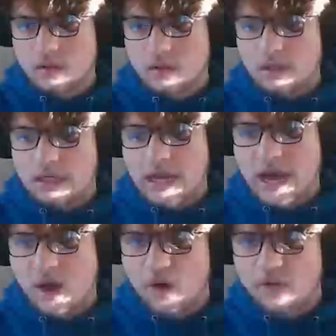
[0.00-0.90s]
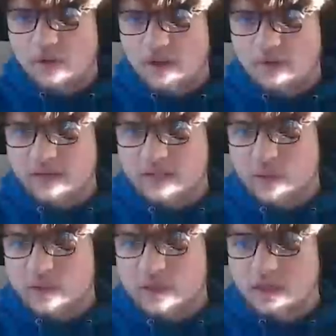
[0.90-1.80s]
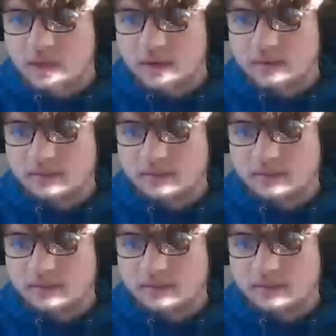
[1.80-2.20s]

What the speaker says: And now if this goes here,